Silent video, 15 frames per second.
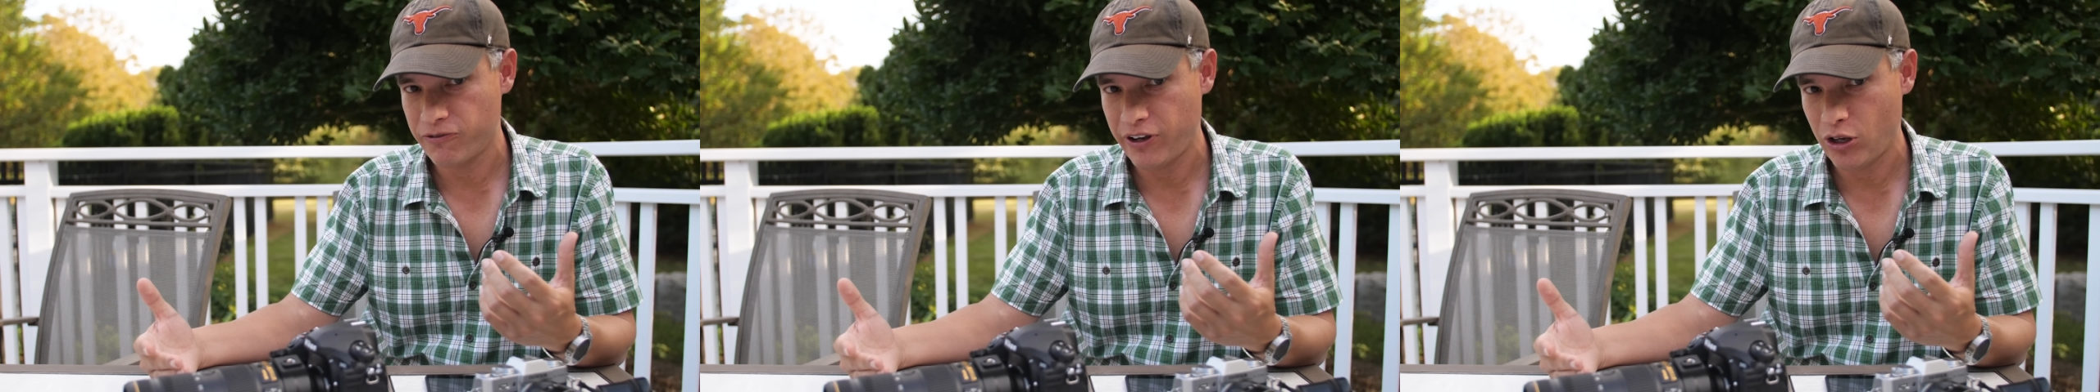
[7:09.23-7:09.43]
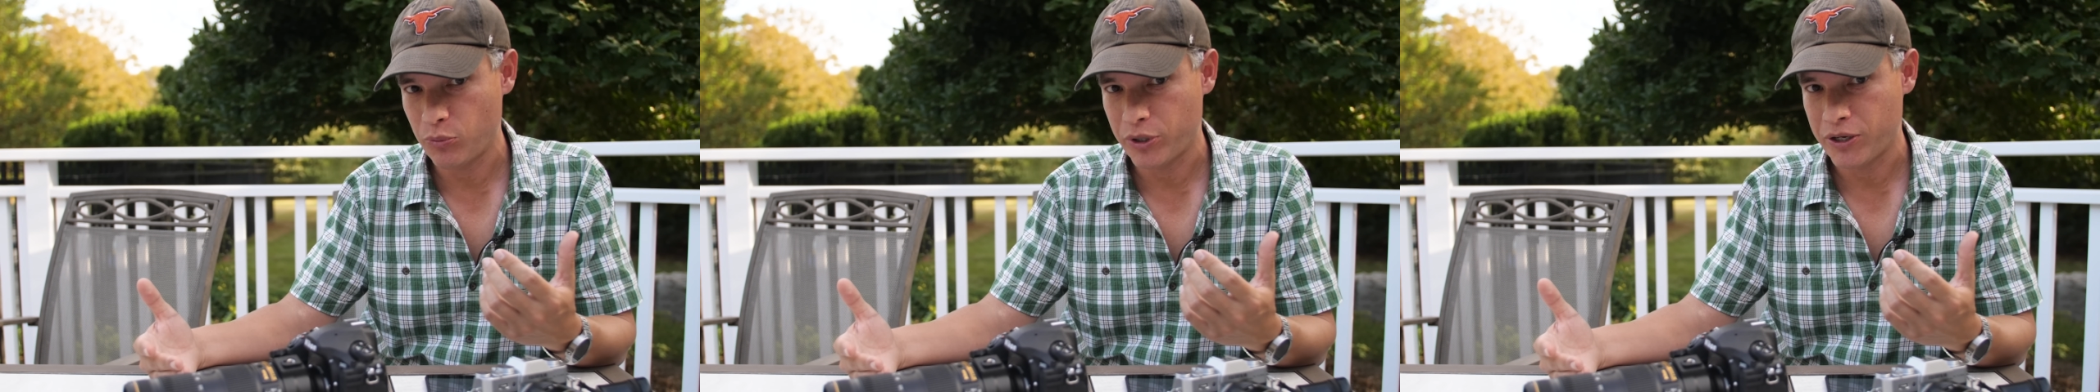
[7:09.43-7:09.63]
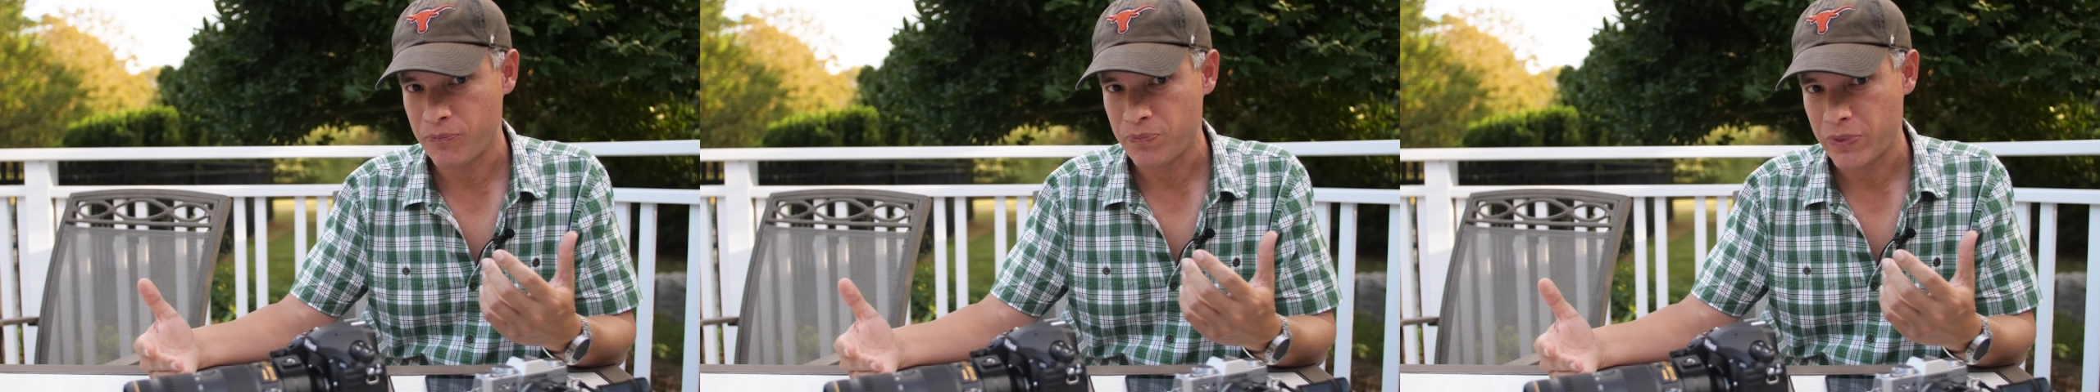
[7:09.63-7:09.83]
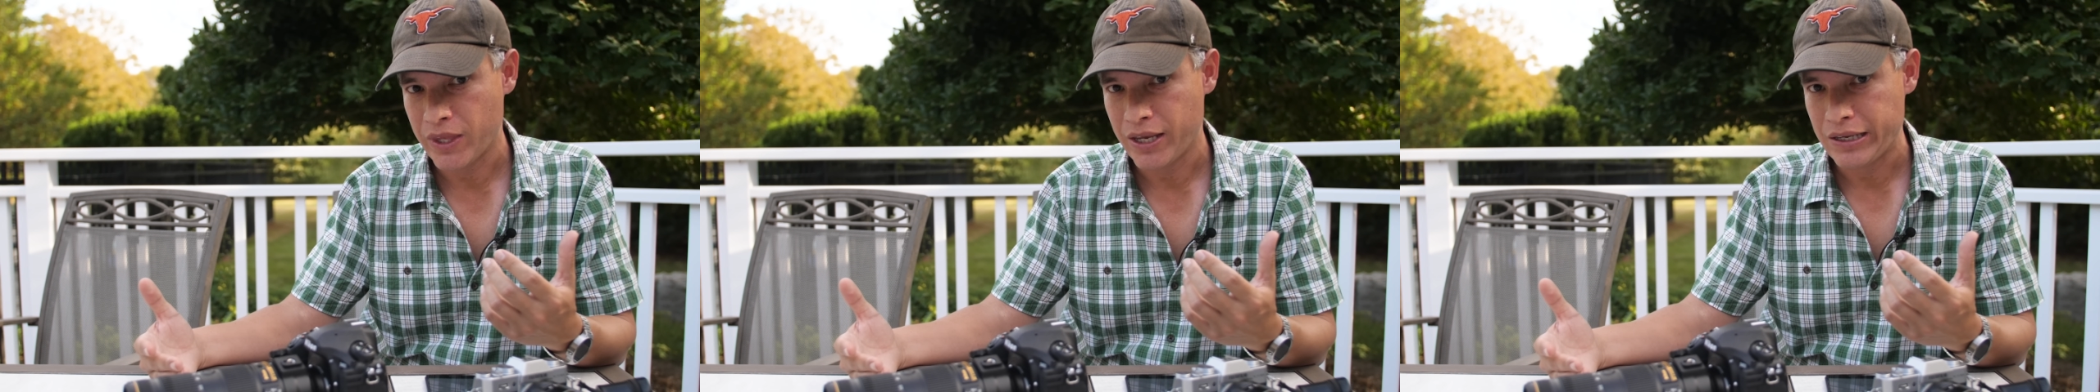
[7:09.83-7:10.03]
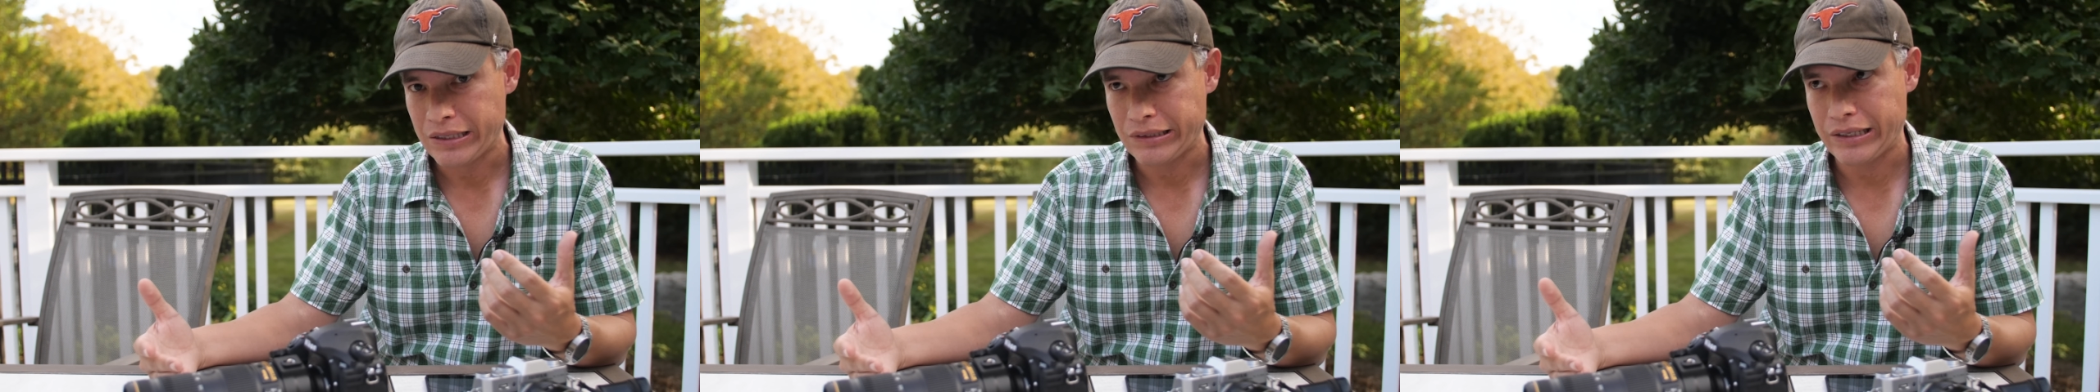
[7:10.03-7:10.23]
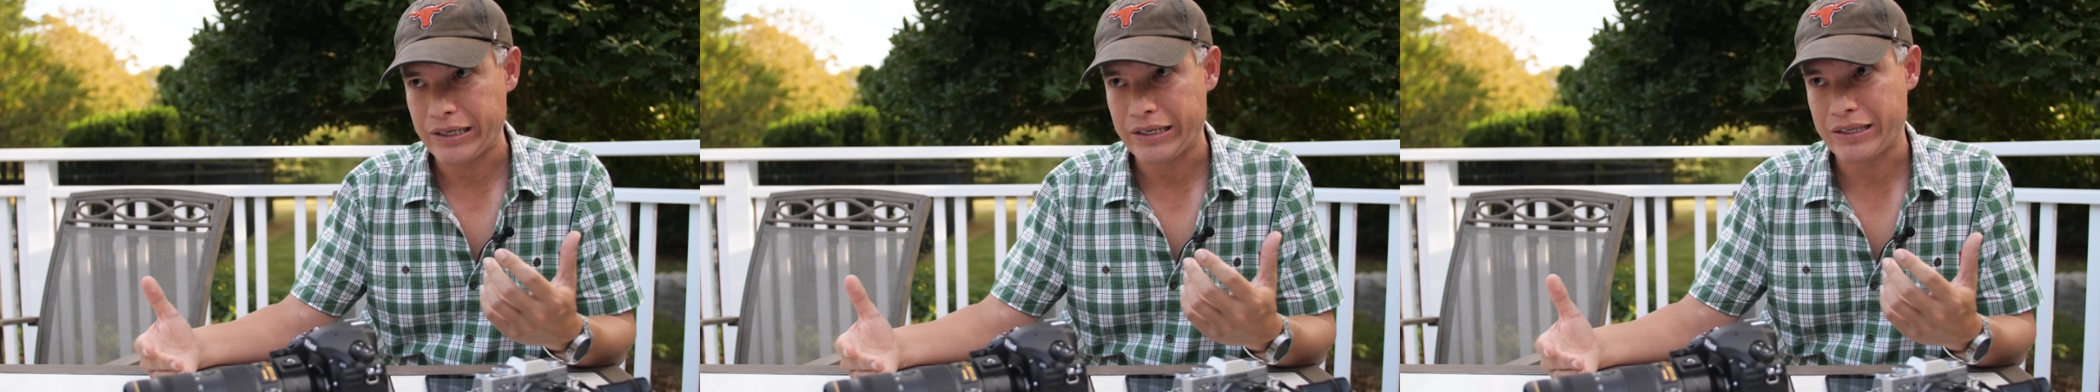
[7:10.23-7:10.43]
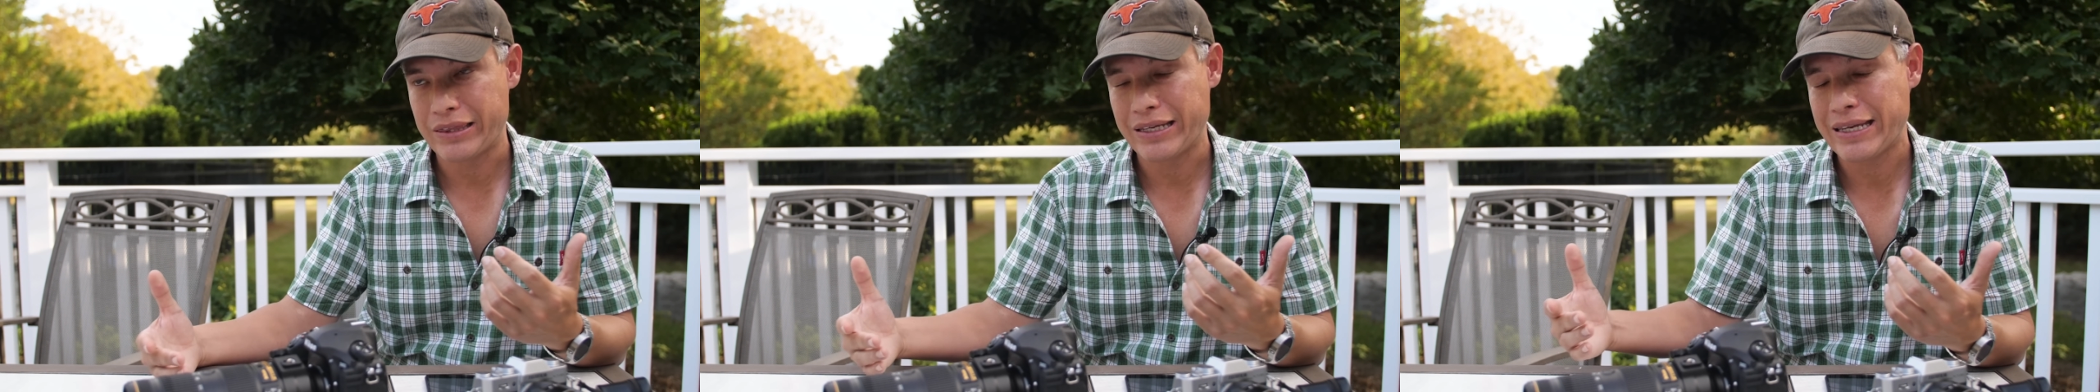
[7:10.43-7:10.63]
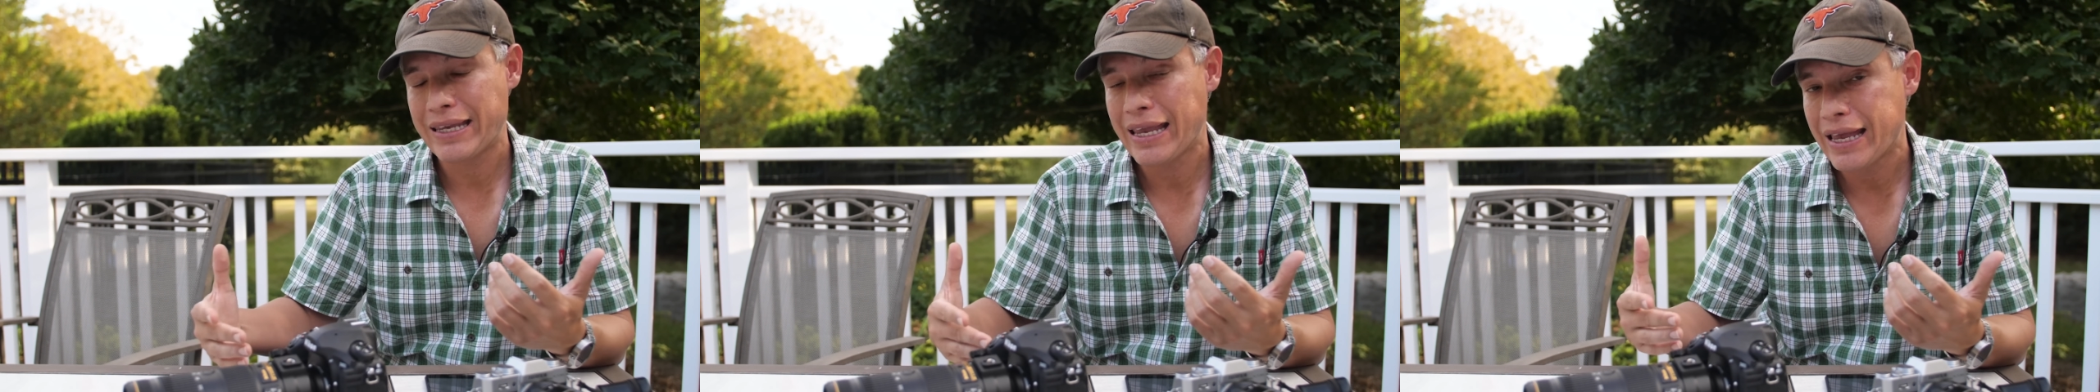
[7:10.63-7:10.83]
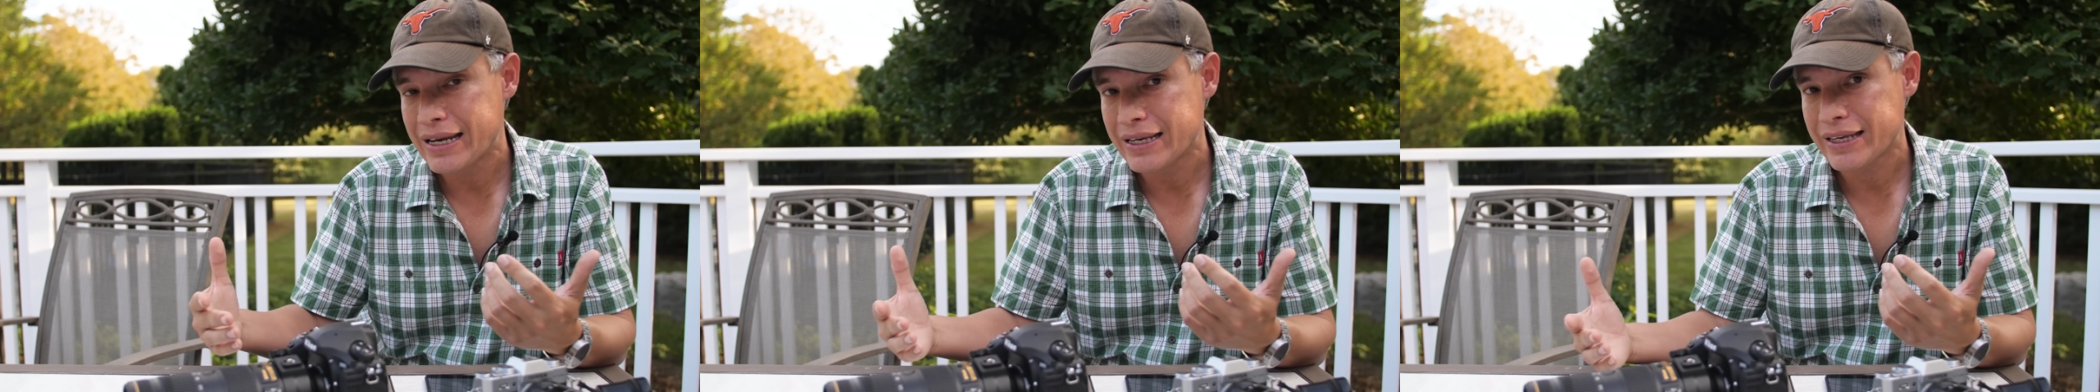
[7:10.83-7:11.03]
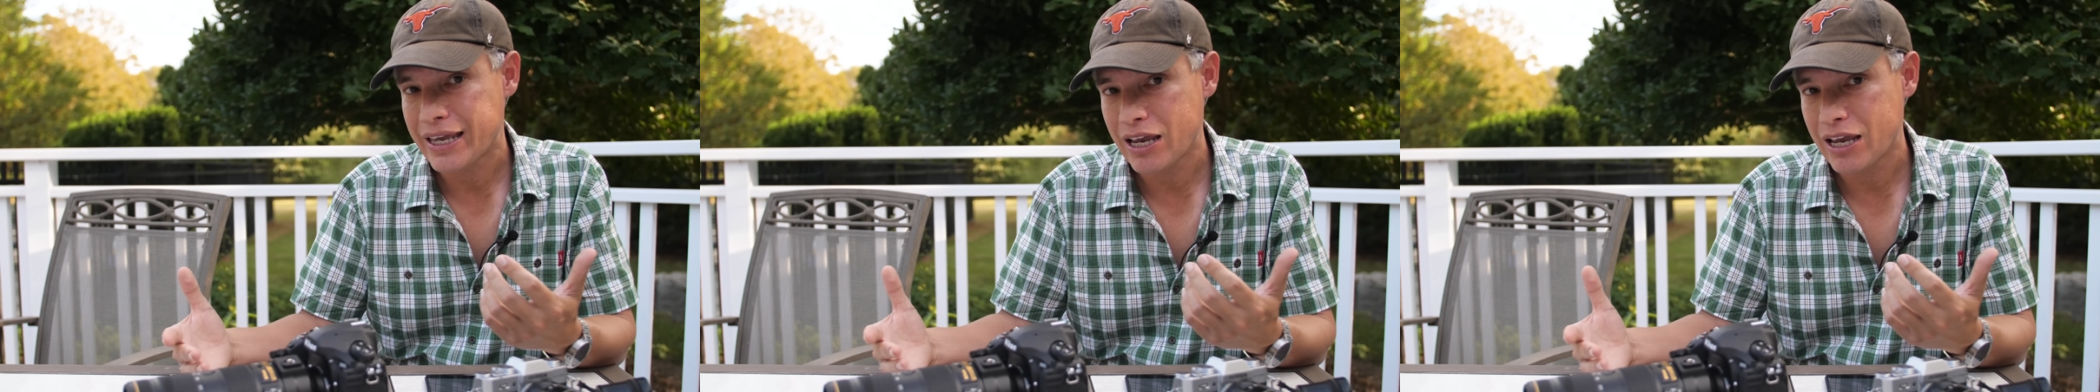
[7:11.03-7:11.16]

fail me. Like the Canon